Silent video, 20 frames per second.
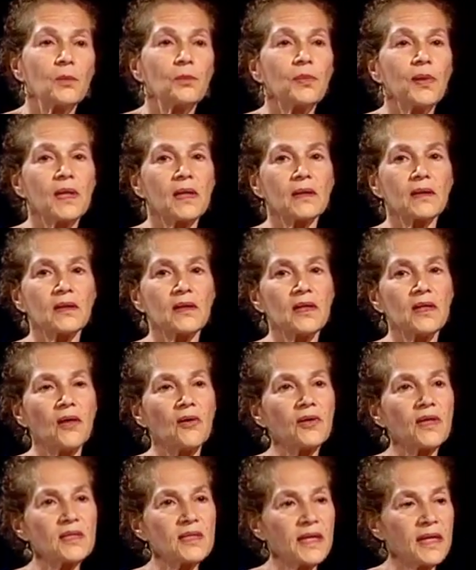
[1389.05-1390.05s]
But the
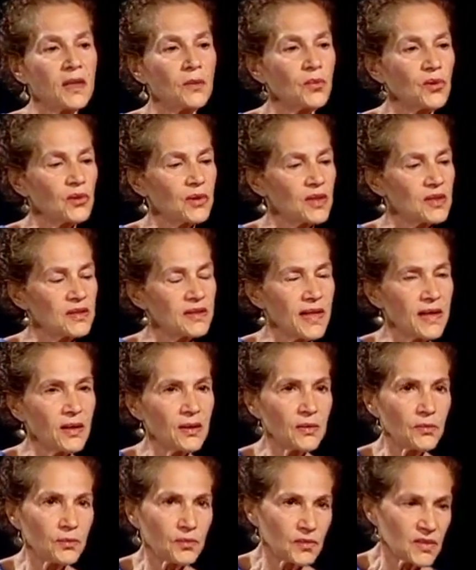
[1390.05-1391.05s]
Yogi's Handbook is that